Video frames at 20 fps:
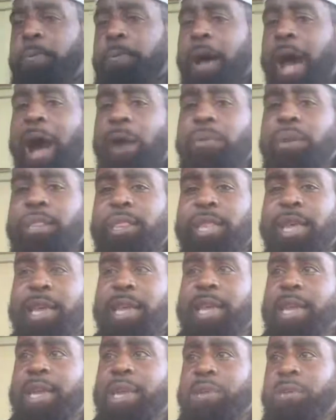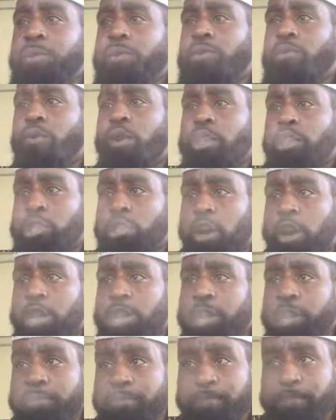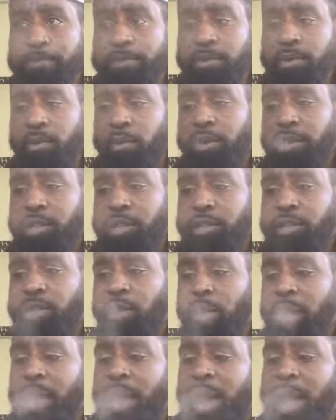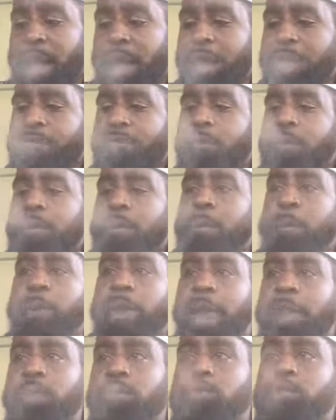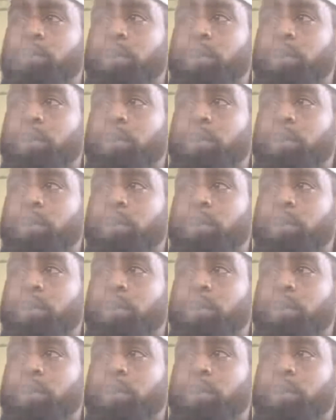I would lean towards Charlotte with the 2.5, but I don't